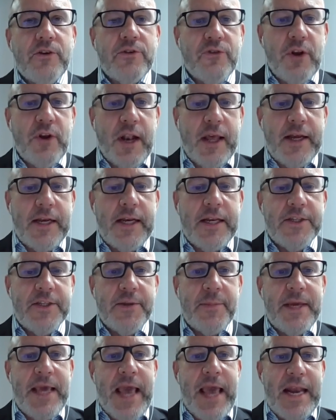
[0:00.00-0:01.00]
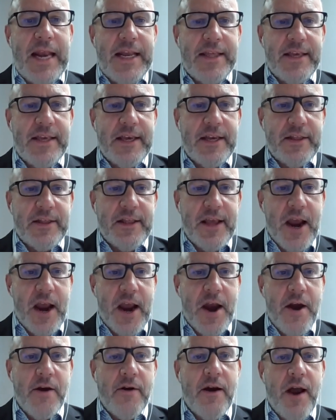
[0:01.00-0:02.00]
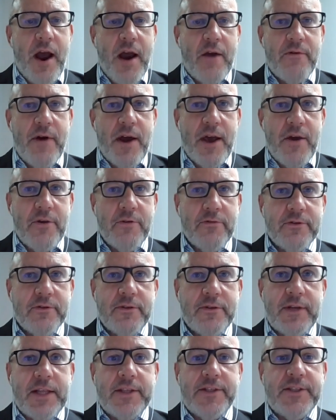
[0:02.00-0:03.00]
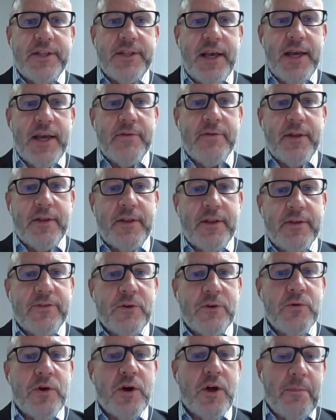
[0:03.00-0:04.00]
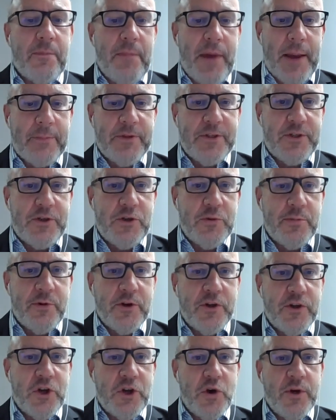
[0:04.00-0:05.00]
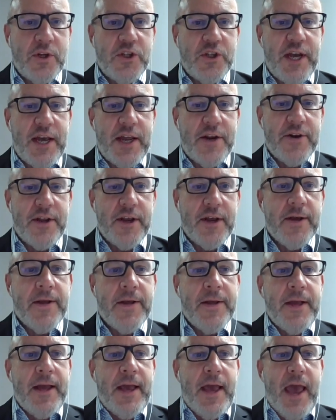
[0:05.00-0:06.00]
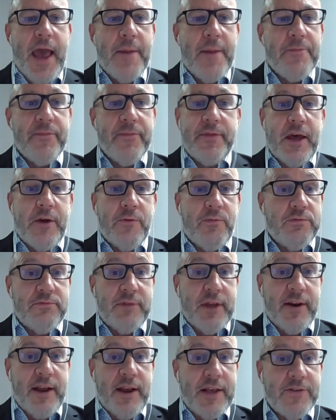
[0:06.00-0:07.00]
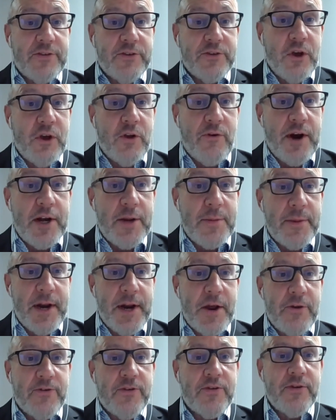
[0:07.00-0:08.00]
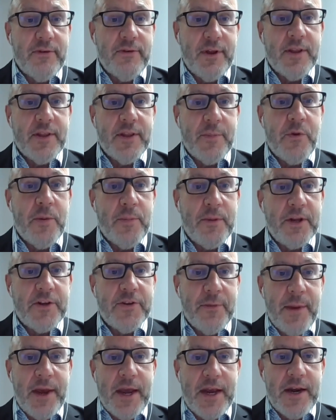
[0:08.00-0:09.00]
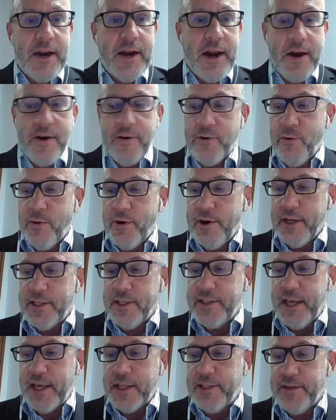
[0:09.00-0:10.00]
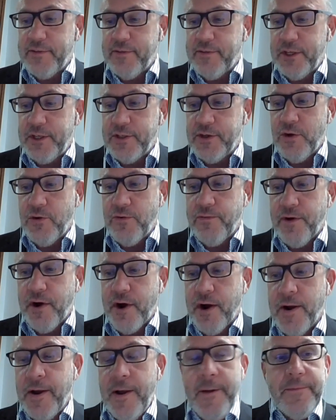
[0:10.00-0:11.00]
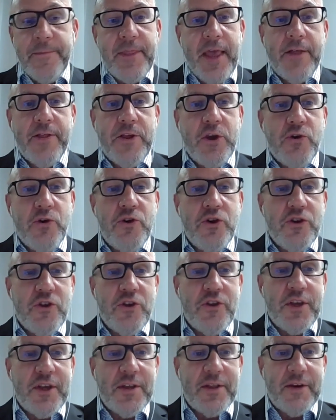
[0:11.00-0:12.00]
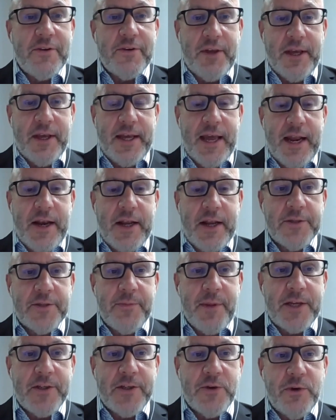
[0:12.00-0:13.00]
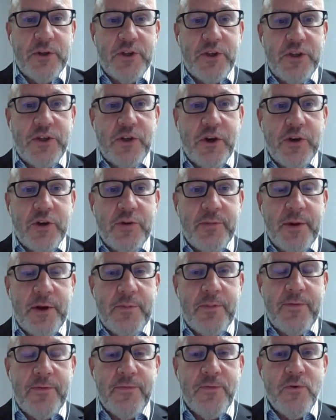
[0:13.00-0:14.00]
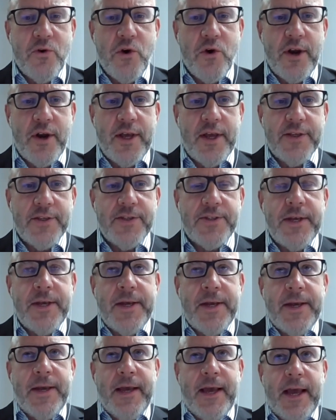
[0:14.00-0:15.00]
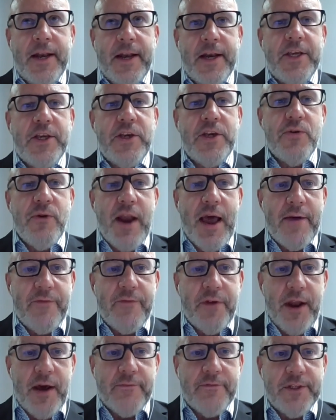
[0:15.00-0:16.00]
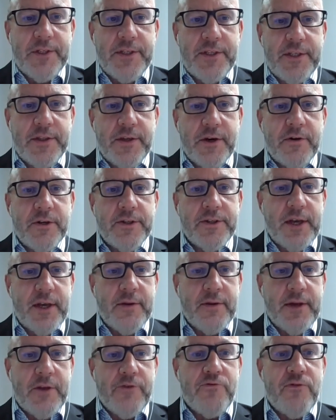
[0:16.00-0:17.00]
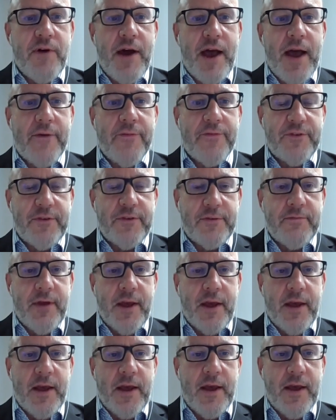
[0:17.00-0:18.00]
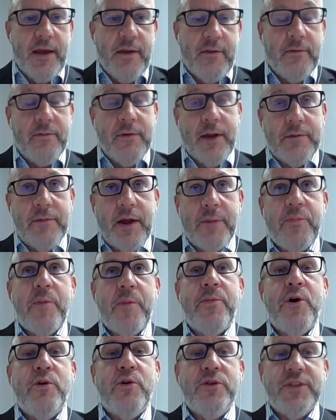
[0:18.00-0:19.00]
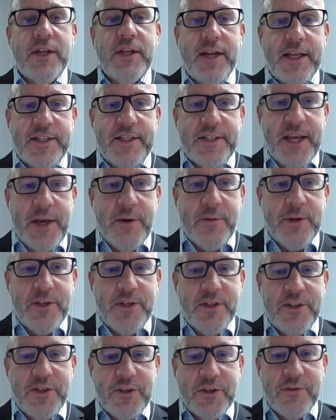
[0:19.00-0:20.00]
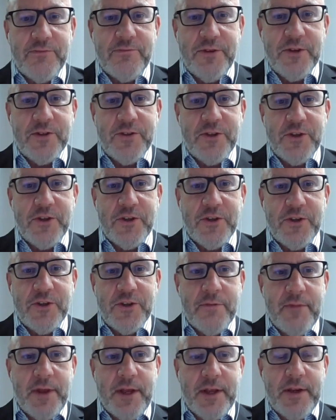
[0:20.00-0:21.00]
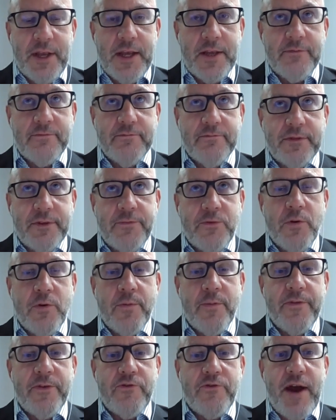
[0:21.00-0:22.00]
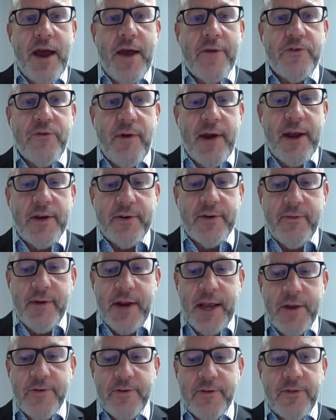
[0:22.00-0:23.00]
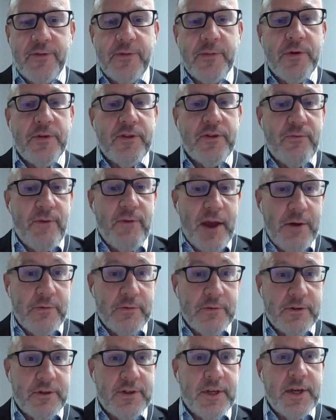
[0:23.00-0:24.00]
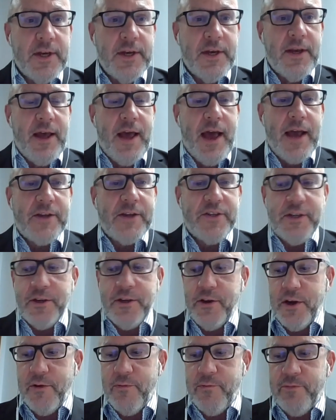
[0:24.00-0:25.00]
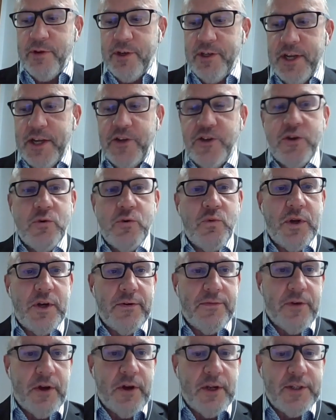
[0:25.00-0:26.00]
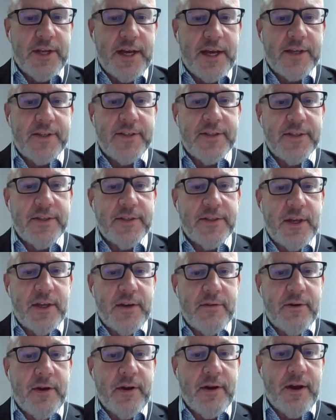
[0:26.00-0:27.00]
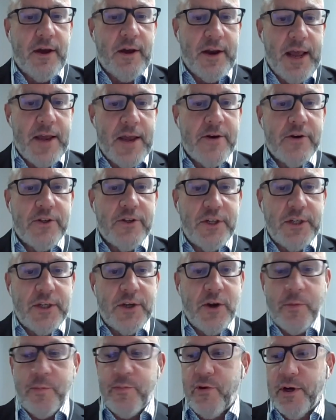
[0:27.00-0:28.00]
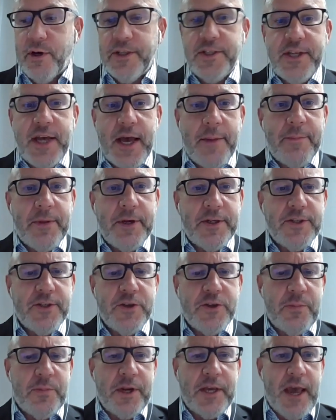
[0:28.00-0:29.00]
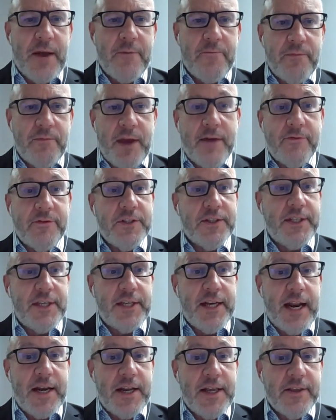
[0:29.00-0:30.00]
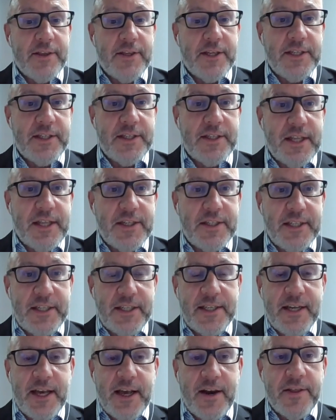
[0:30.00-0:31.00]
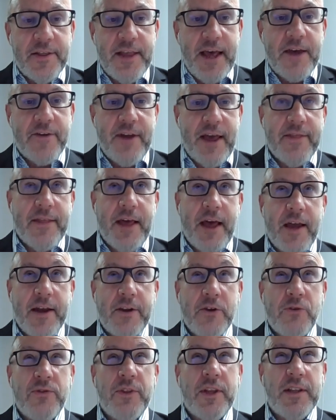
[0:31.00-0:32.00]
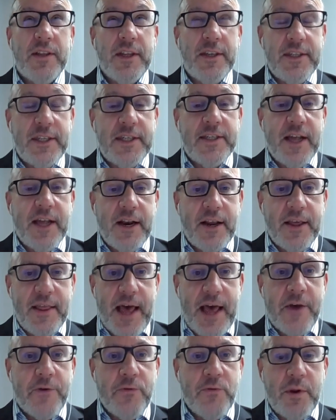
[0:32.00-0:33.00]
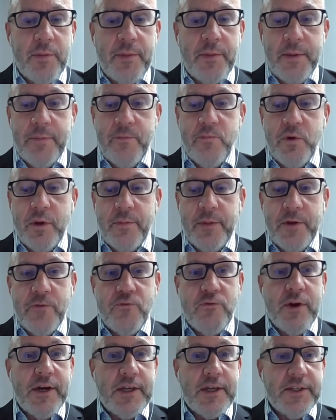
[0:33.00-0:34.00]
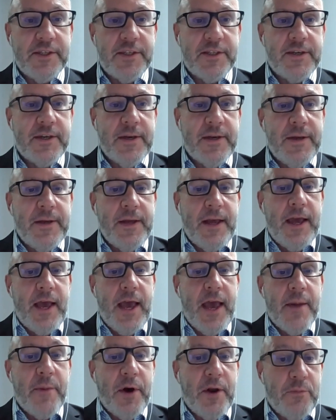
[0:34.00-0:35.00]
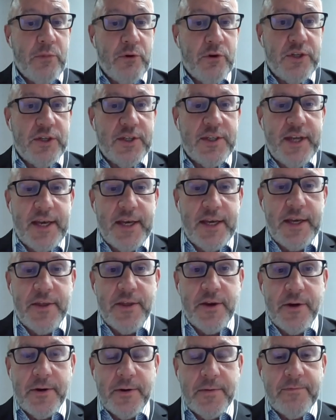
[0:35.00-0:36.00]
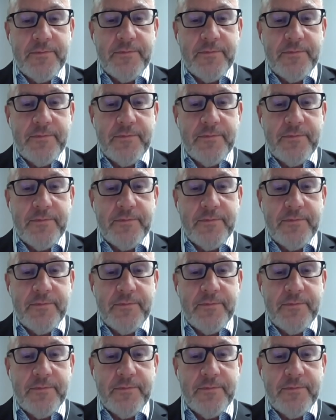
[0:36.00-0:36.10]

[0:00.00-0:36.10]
there's unlikely to be anything there around, let's say, that the so-called BEPS 2.0 agenda that hasn't already been out in the public domain and aired quite extensively so far. And the only other thing that, again, links back to what you talked about before is at an EU level, obviously, there is a draft, a proposal, let's say, which is to come in the form of a draft directive later this month around actually kind of potential windfall taxes on energy or price capping. So, but again, we haven't seen any of the detail in that, and I don't think the detail of that will be released on budget day either.